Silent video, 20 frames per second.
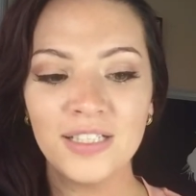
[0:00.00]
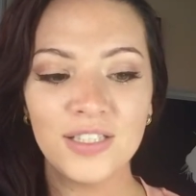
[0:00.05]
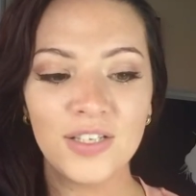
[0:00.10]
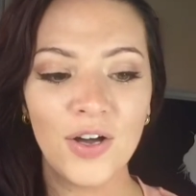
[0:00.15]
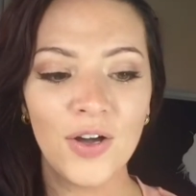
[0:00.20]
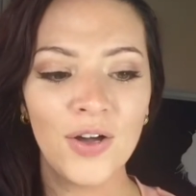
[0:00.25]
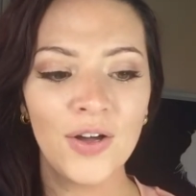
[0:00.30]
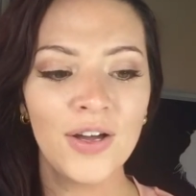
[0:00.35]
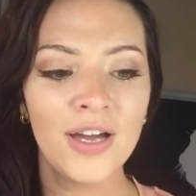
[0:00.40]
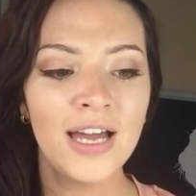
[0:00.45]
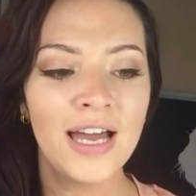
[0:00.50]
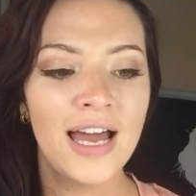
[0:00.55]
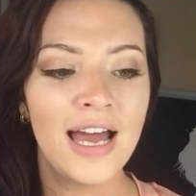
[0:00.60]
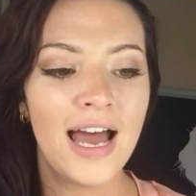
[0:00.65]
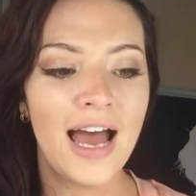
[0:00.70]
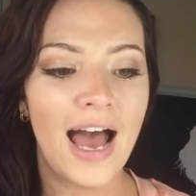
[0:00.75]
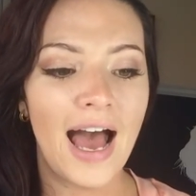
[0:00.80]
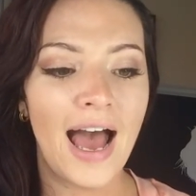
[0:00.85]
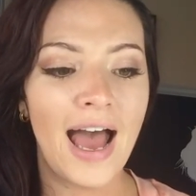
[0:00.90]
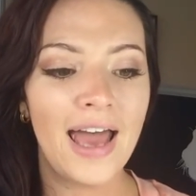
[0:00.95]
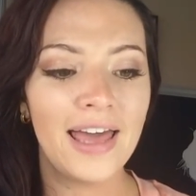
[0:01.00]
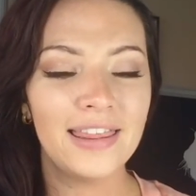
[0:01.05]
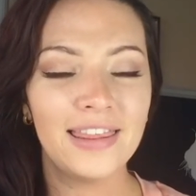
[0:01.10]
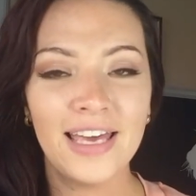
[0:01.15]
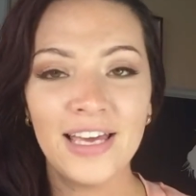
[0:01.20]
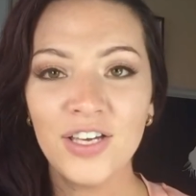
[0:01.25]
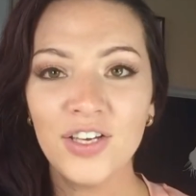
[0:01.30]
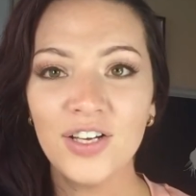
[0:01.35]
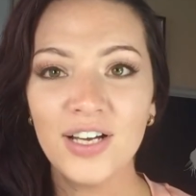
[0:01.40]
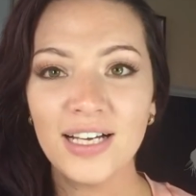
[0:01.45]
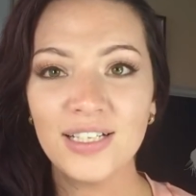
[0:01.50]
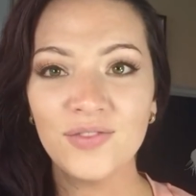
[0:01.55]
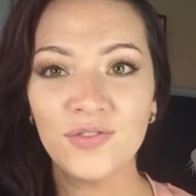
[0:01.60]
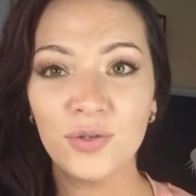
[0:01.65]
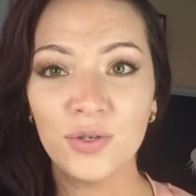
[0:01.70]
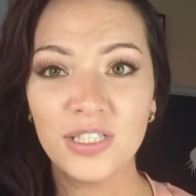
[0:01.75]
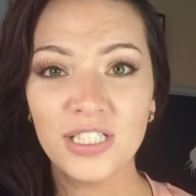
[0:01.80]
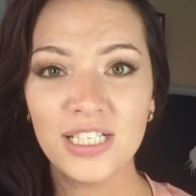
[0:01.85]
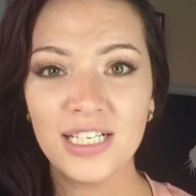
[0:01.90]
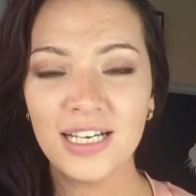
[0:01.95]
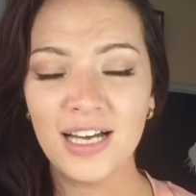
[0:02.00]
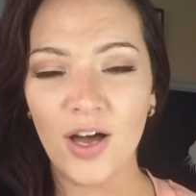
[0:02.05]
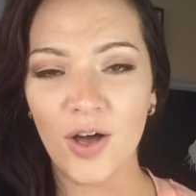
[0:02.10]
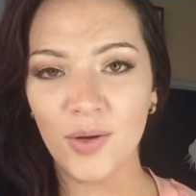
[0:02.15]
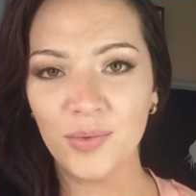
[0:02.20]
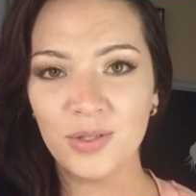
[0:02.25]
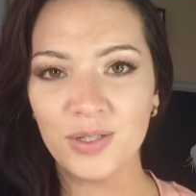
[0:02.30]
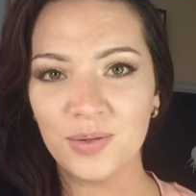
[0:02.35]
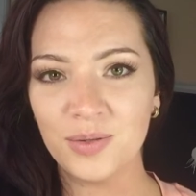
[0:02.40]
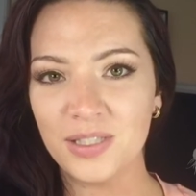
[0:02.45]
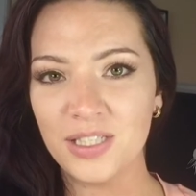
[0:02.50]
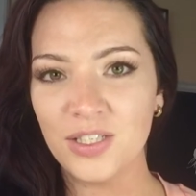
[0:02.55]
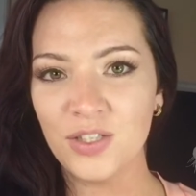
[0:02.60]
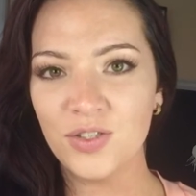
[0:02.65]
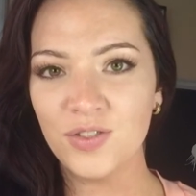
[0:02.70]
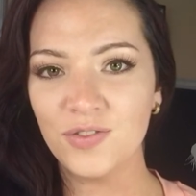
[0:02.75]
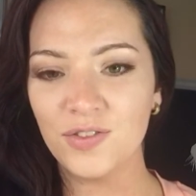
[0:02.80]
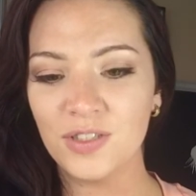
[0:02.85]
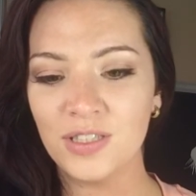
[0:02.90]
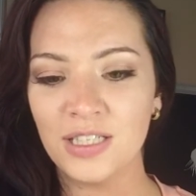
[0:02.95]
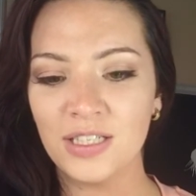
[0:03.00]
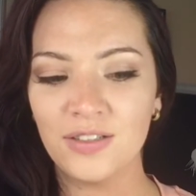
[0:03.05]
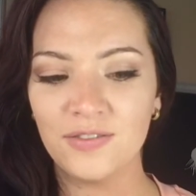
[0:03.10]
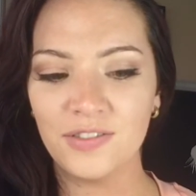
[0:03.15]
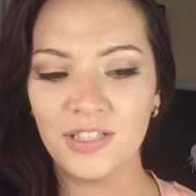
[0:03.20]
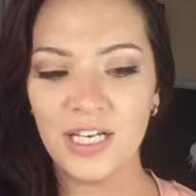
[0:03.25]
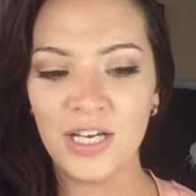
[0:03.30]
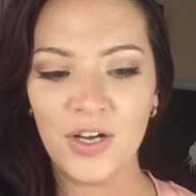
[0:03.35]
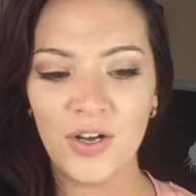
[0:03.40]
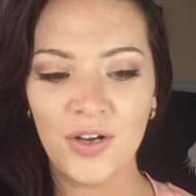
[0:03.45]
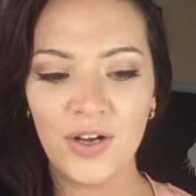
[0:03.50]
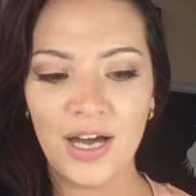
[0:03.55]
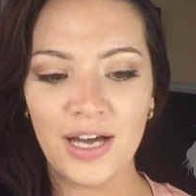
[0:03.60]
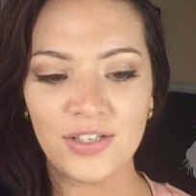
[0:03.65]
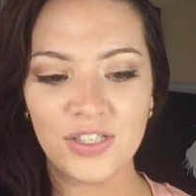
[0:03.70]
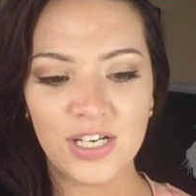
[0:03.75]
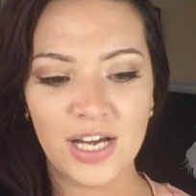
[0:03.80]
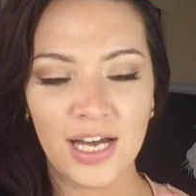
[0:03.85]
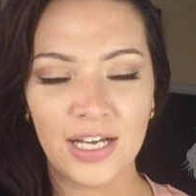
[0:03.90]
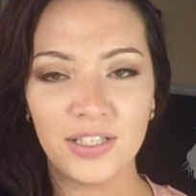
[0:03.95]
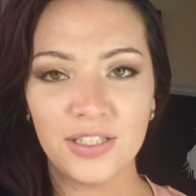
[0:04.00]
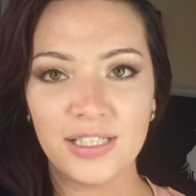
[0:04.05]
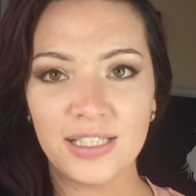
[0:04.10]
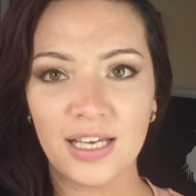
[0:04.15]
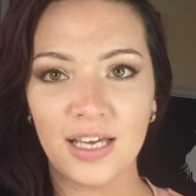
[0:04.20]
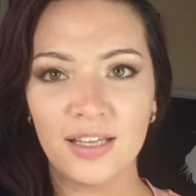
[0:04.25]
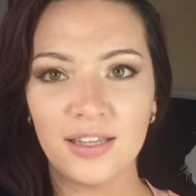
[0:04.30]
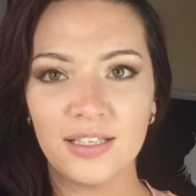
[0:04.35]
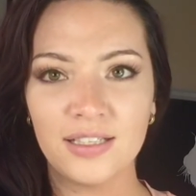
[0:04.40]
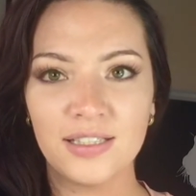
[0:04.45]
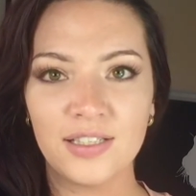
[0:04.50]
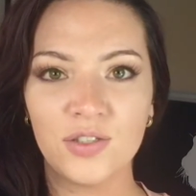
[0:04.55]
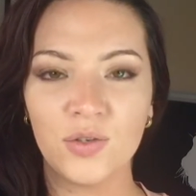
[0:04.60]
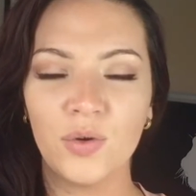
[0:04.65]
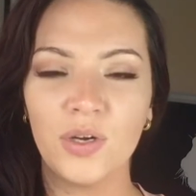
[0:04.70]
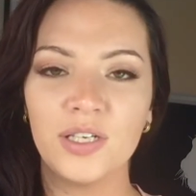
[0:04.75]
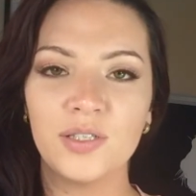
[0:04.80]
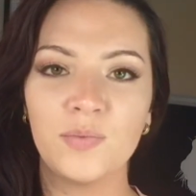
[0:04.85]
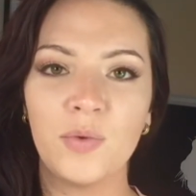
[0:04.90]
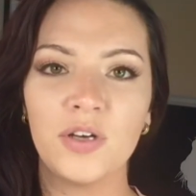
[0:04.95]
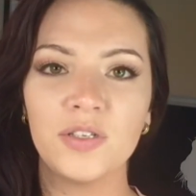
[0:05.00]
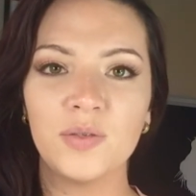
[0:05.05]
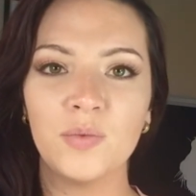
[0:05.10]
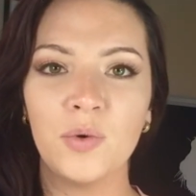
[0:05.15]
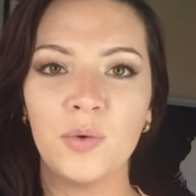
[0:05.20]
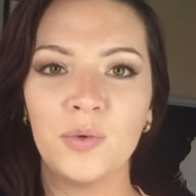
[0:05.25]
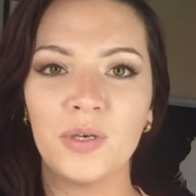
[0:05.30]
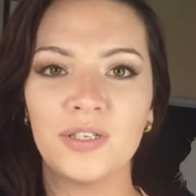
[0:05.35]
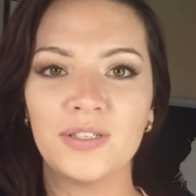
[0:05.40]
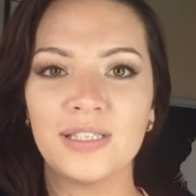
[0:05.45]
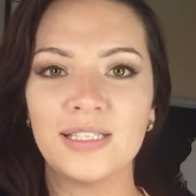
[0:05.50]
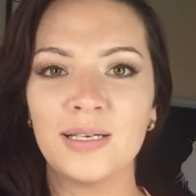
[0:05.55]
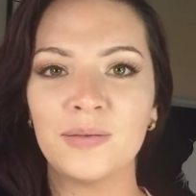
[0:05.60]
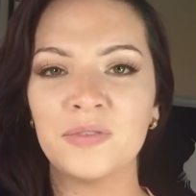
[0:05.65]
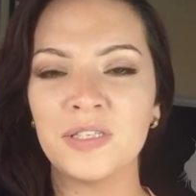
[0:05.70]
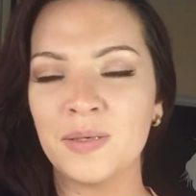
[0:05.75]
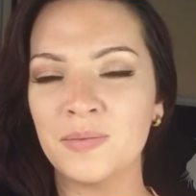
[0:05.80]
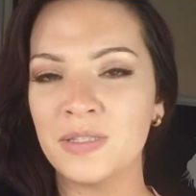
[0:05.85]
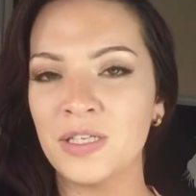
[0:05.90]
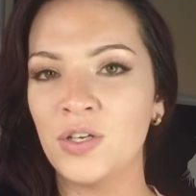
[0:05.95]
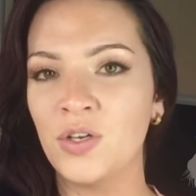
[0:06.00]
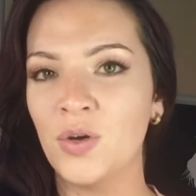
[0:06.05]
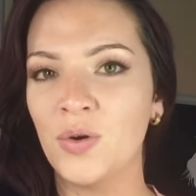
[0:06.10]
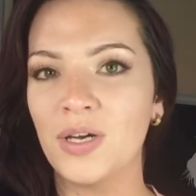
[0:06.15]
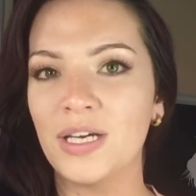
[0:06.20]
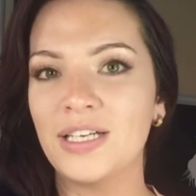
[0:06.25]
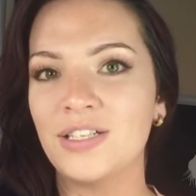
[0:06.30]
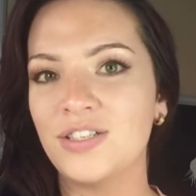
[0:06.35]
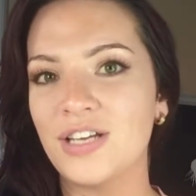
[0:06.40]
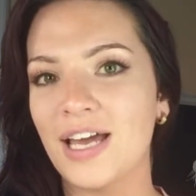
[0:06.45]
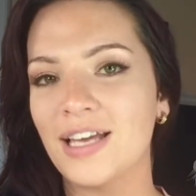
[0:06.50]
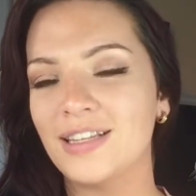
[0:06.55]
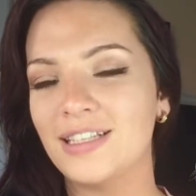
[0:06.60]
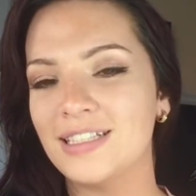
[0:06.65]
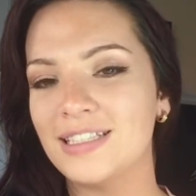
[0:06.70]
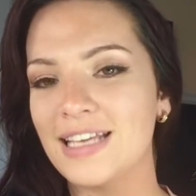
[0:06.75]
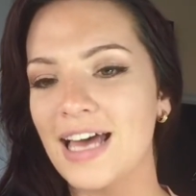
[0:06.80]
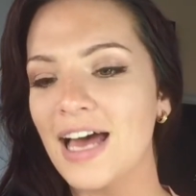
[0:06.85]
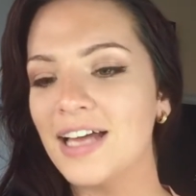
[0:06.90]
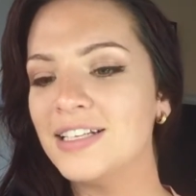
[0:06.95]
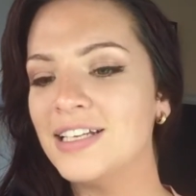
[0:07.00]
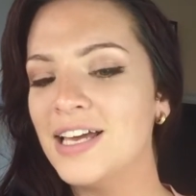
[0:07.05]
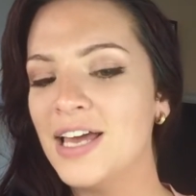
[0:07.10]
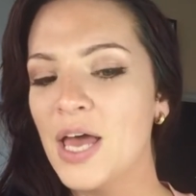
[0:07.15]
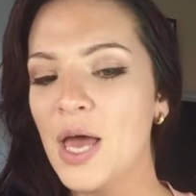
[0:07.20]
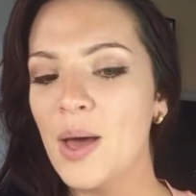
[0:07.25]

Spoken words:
So I thank you guys for watching. I hope this was a useful little video. I try to say things as quick as possible, because sometimes I know I can drag things out.